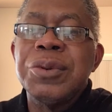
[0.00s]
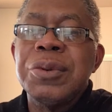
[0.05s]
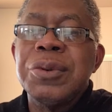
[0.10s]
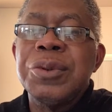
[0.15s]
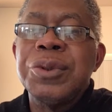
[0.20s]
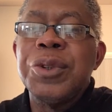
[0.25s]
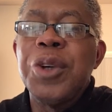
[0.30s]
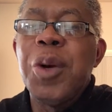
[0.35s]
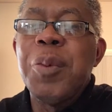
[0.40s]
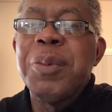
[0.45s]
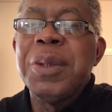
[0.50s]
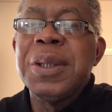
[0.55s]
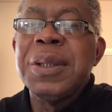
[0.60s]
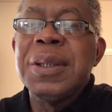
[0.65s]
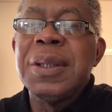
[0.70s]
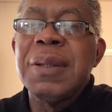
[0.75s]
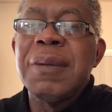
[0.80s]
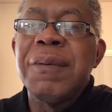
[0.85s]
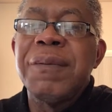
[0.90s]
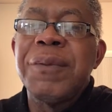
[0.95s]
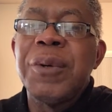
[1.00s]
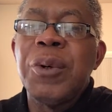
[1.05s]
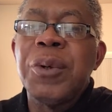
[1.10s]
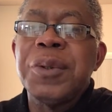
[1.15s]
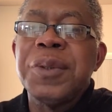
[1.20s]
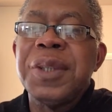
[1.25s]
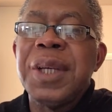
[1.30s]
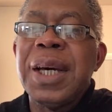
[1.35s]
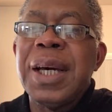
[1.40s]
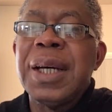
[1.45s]
German folk
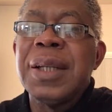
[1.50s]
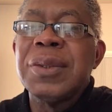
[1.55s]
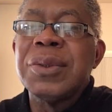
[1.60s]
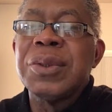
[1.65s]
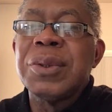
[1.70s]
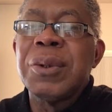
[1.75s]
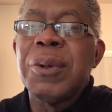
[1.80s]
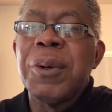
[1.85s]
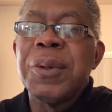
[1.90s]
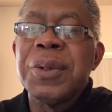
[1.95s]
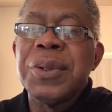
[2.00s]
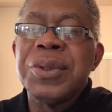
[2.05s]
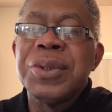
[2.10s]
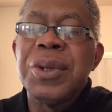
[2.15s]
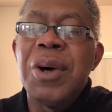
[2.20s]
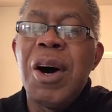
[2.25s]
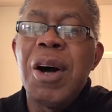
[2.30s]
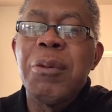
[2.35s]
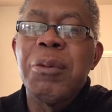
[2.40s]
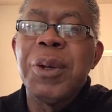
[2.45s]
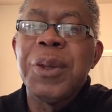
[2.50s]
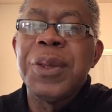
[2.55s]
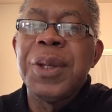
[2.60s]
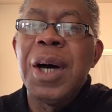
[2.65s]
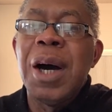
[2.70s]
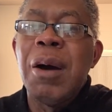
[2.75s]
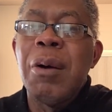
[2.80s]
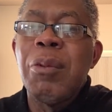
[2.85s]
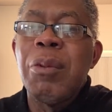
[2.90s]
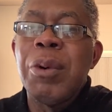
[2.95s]
dance or the song
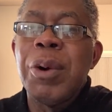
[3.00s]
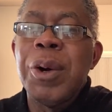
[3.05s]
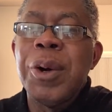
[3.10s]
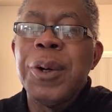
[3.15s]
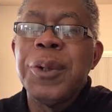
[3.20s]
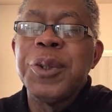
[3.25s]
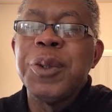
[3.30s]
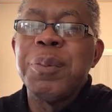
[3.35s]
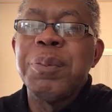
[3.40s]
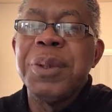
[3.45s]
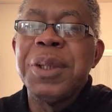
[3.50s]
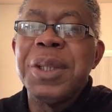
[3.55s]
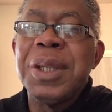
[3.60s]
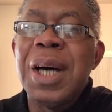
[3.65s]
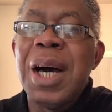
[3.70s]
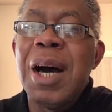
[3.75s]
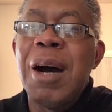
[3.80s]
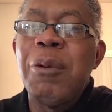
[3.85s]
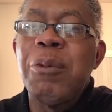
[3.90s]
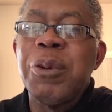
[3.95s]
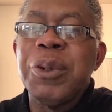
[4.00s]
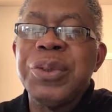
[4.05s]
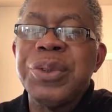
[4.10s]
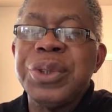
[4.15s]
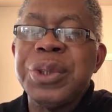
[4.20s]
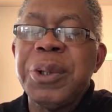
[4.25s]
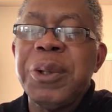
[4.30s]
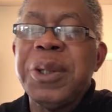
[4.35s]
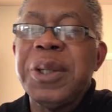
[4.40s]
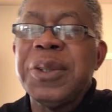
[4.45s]
without words. But now we're
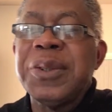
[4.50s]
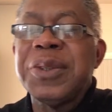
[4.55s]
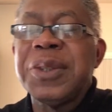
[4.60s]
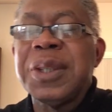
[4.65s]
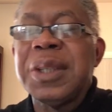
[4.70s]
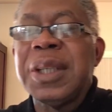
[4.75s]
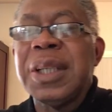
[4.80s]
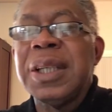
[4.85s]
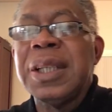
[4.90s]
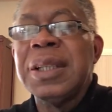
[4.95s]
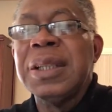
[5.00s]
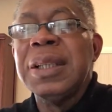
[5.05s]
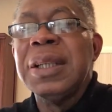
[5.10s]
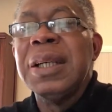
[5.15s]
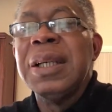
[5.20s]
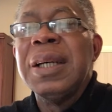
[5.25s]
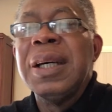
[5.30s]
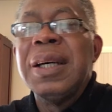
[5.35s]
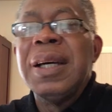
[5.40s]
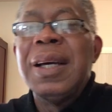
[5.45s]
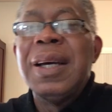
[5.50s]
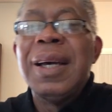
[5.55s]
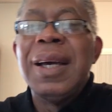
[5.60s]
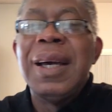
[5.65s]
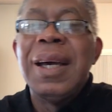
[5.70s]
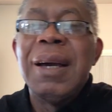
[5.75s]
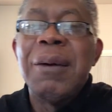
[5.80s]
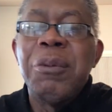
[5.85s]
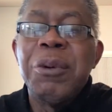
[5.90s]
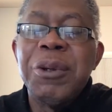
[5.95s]
serious again.
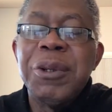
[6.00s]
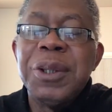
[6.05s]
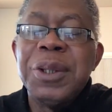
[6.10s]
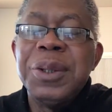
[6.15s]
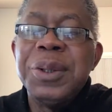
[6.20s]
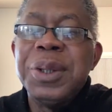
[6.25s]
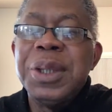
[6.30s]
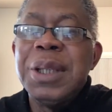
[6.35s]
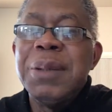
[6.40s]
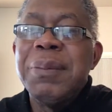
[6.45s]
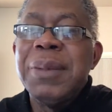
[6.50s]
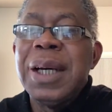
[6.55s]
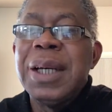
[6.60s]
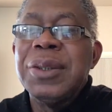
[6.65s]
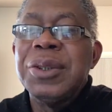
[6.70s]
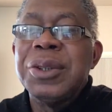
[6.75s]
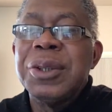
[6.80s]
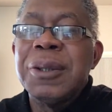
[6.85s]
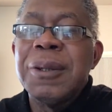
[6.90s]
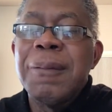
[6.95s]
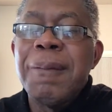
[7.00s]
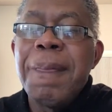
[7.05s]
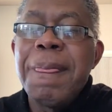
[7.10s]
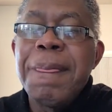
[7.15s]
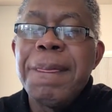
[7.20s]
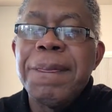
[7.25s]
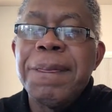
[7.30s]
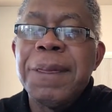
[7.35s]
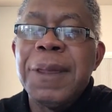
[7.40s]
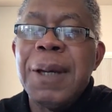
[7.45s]
We're in D major.
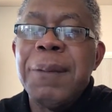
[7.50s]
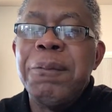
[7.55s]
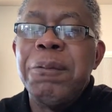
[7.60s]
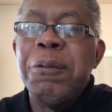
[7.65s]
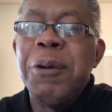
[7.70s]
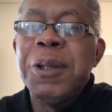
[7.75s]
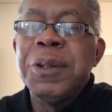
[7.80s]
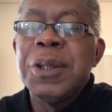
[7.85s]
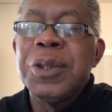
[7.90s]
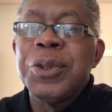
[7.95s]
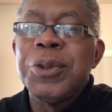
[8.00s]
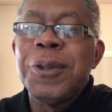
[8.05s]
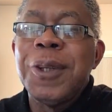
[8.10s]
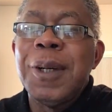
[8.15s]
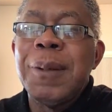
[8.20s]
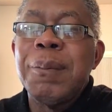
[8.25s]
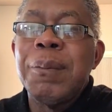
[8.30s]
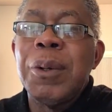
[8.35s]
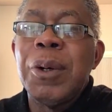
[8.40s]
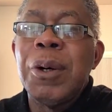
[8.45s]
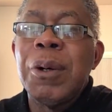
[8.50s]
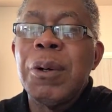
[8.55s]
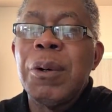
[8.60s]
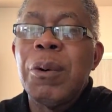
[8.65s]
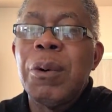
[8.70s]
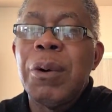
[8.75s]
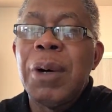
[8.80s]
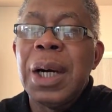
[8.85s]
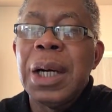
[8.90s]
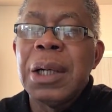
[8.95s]
They bring the trombone
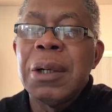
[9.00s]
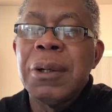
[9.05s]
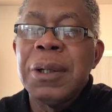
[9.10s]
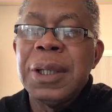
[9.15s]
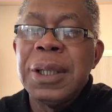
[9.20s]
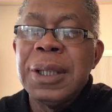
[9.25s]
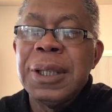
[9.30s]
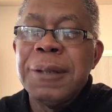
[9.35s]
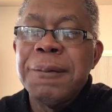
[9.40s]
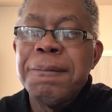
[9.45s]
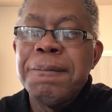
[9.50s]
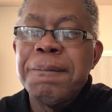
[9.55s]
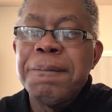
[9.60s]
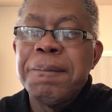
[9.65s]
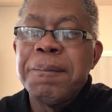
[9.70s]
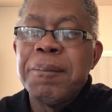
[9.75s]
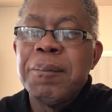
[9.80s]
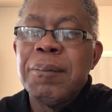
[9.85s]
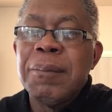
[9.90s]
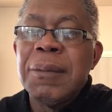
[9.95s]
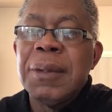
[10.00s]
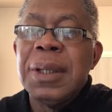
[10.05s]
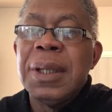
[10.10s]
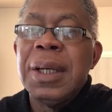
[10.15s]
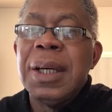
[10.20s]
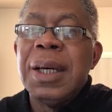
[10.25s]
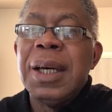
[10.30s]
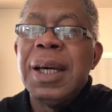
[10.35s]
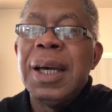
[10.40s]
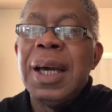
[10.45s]
choir
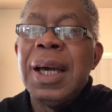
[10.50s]
in.